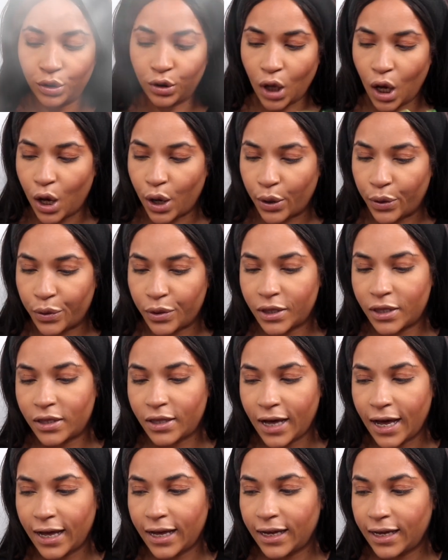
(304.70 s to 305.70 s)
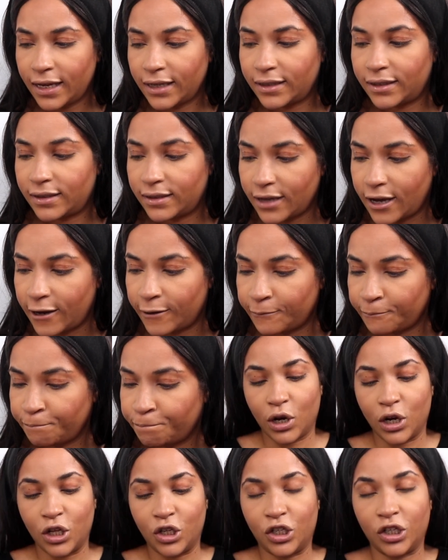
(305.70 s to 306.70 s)
So that is done. I'm
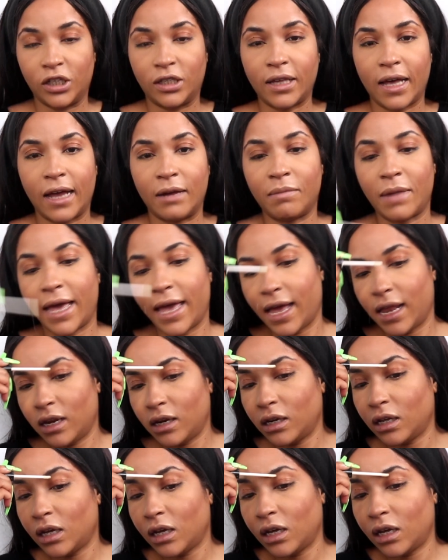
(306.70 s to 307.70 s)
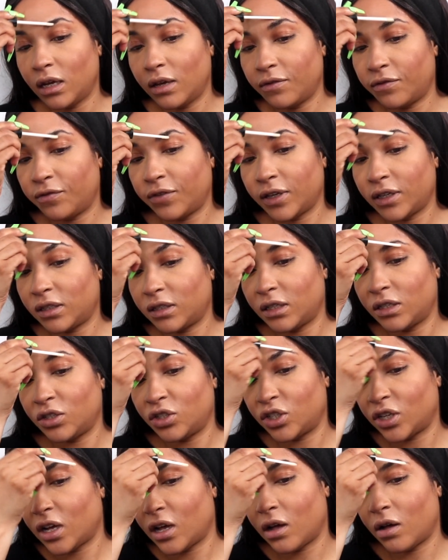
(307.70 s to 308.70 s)
gonna gonna just add my Helen E fixing
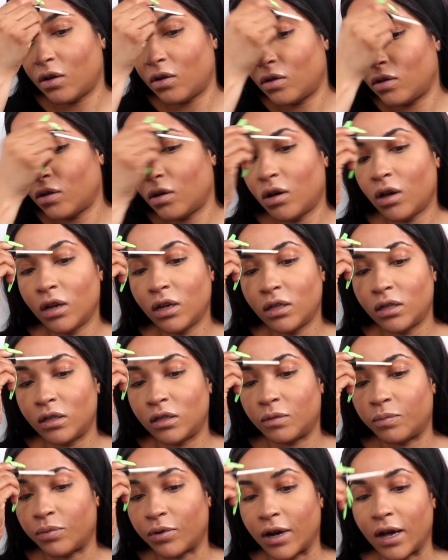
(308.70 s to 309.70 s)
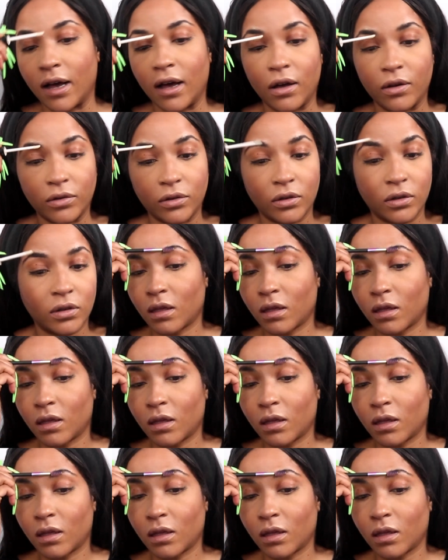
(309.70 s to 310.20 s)
gel on these brows.